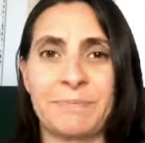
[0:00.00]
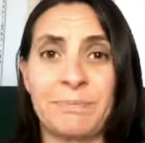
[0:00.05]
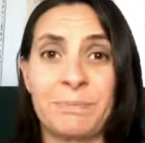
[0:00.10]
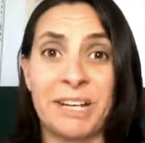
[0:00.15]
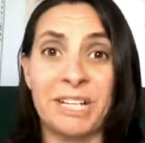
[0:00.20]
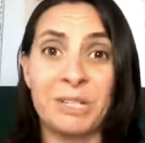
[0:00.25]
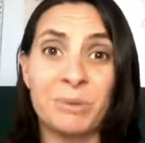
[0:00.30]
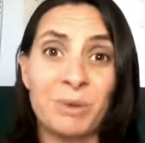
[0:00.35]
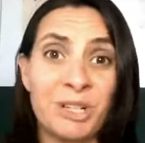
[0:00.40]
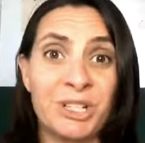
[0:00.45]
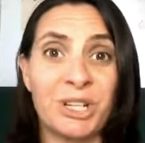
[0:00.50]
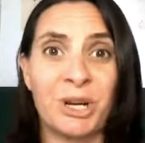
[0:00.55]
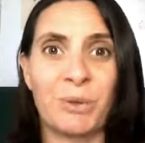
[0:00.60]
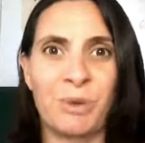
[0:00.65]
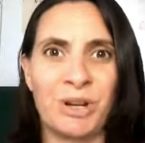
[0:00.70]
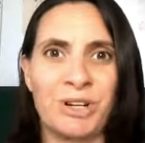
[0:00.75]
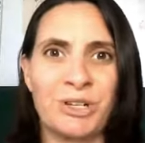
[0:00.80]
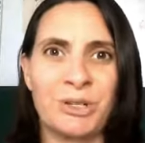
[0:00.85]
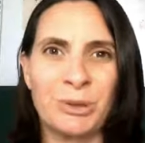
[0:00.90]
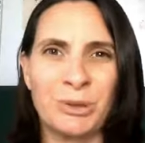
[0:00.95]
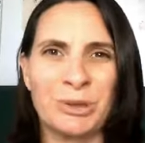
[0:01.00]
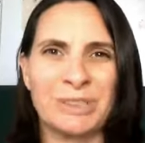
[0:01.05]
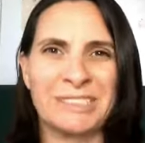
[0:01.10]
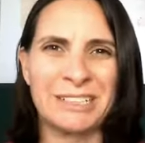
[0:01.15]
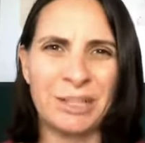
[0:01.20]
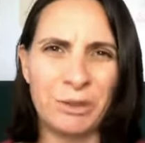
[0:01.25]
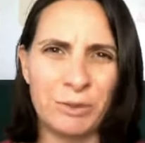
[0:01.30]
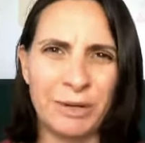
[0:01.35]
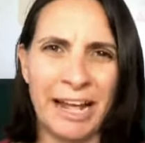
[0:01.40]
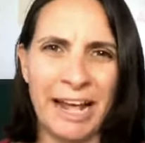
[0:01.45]
But I just want to share one tool because I
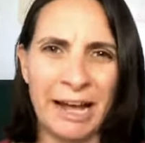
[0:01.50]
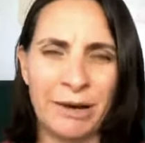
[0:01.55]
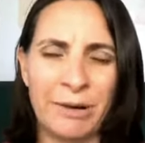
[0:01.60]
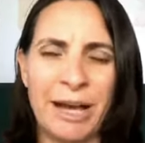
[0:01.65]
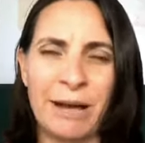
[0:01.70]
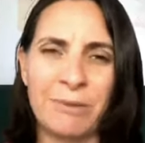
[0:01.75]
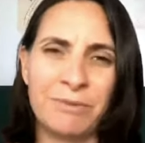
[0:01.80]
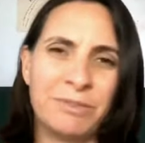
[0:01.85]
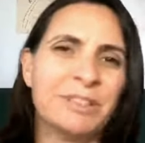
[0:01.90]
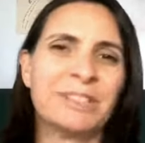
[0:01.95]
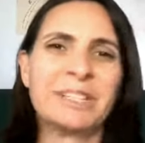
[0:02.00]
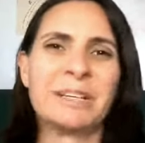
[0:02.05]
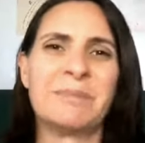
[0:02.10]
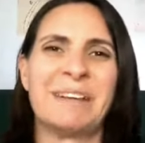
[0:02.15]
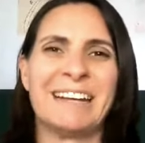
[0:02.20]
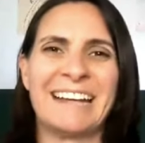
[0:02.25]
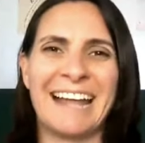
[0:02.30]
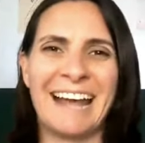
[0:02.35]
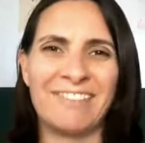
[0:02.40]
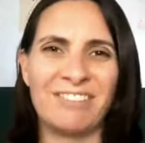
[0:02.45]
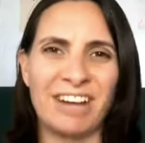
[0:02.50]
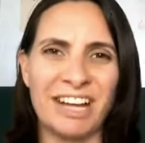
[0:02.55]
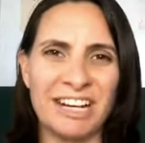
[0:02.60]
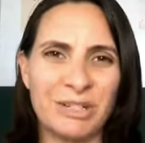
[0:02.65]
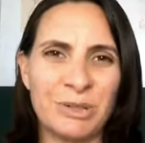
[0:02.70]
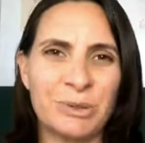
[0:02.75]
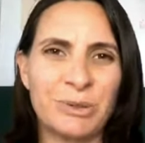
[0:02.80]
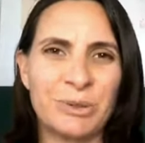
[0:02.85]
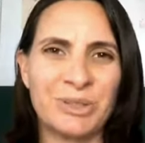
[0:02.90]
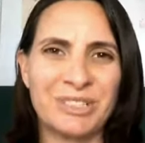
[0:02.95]
know how helpful it can be to have a
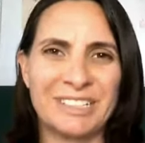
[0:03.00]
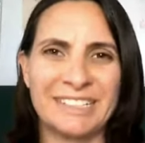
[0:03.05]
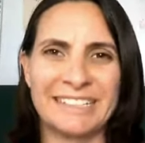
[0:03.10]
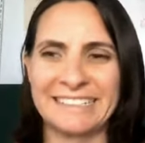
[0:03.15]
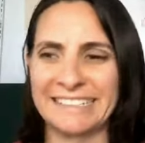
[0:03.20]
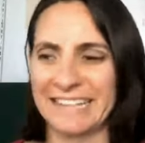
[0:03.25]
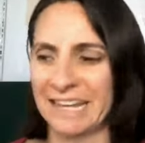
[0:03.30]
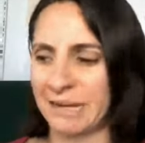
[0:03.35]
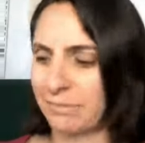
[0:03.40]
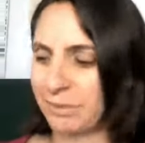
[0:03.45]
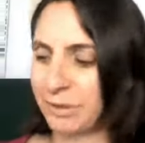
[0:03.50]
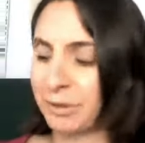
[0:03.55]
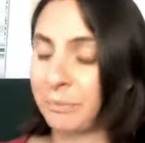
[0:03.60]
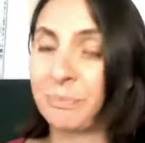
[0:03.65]
tool as an example.